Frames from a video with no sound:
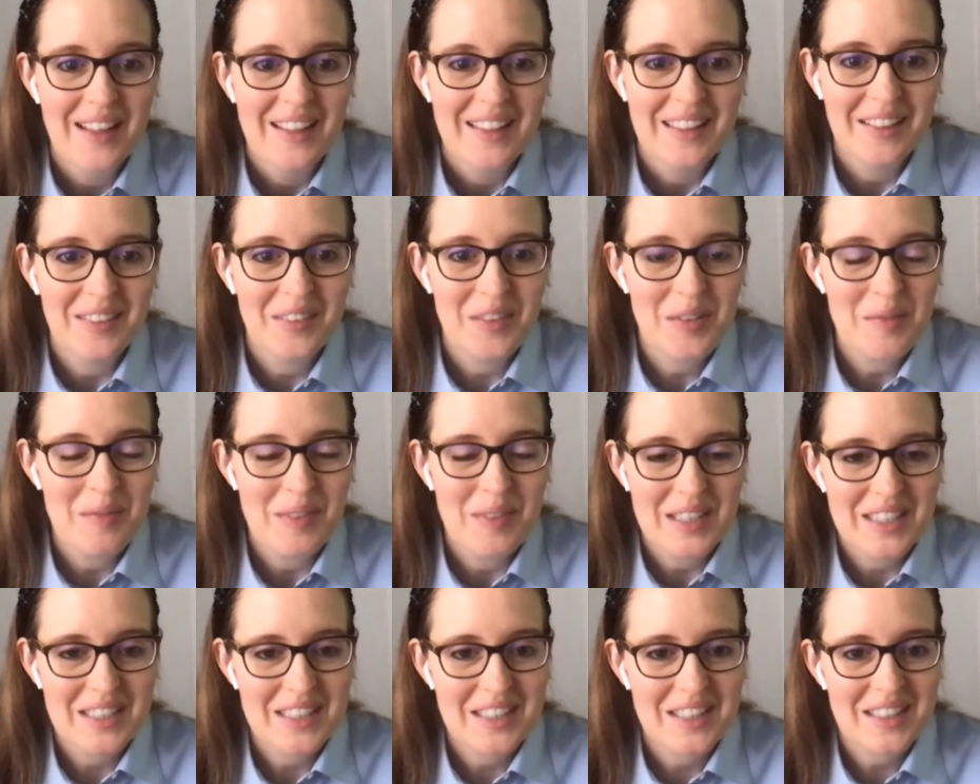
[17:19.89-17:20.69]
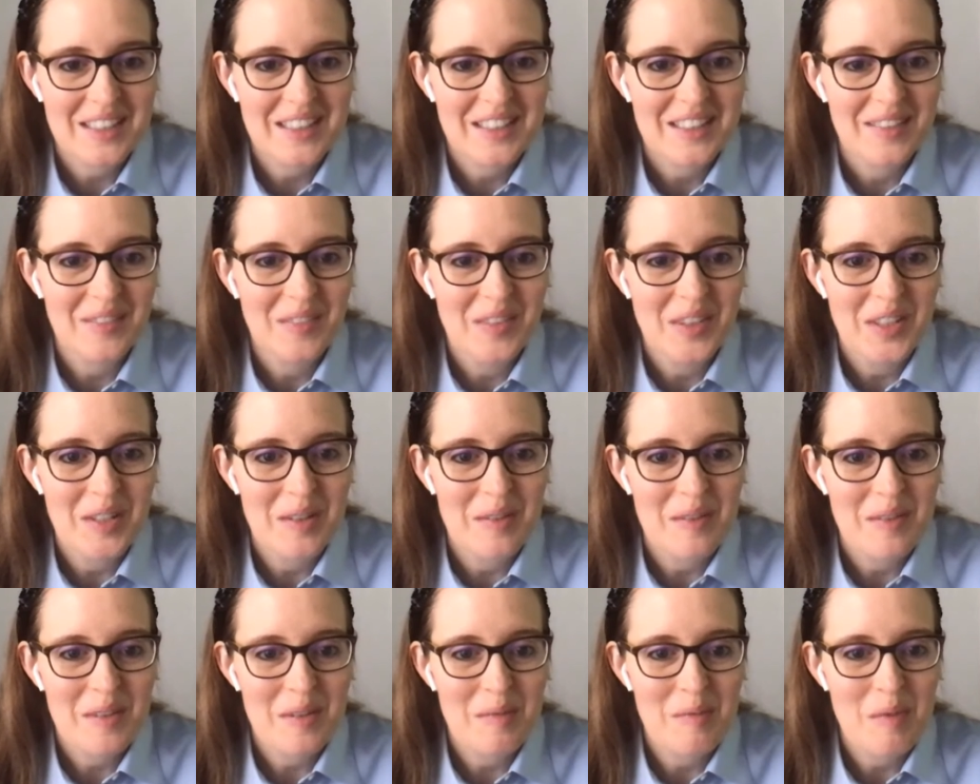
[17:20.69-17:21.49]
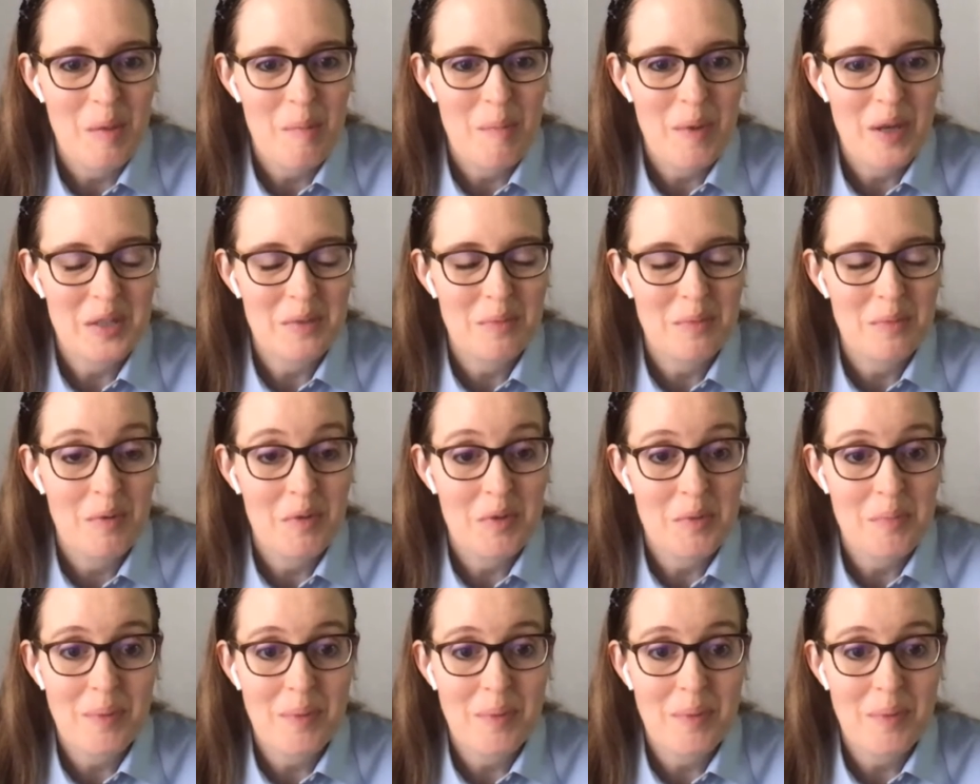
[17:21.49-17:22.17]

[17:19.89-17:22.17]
that we missed some of the best moments.